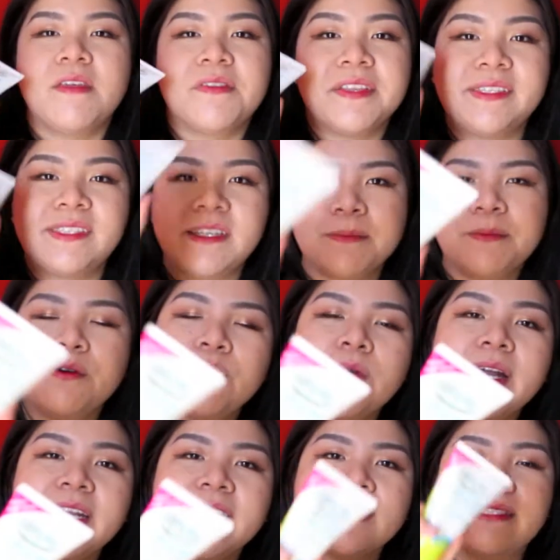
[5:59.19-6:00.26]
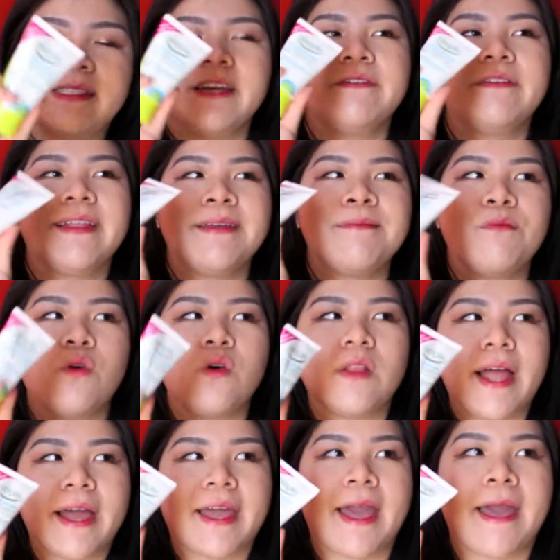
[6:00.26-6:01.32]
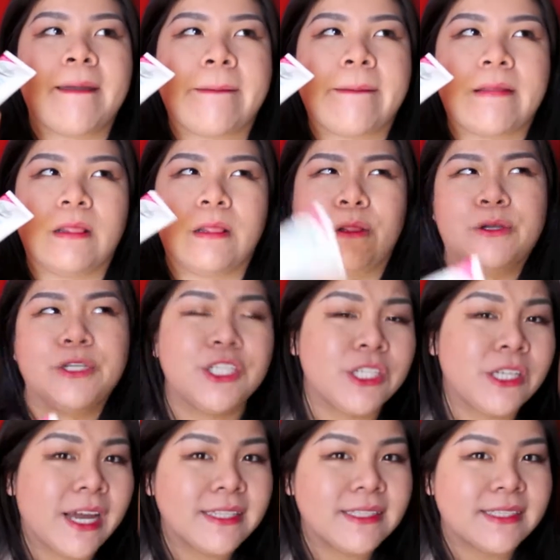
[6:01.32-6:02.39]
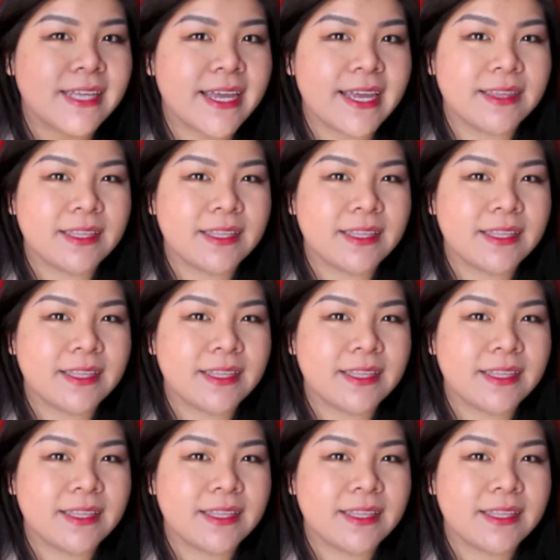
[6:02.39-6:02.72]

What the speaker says: The Simple one is definitely more like a lotion, I'd say.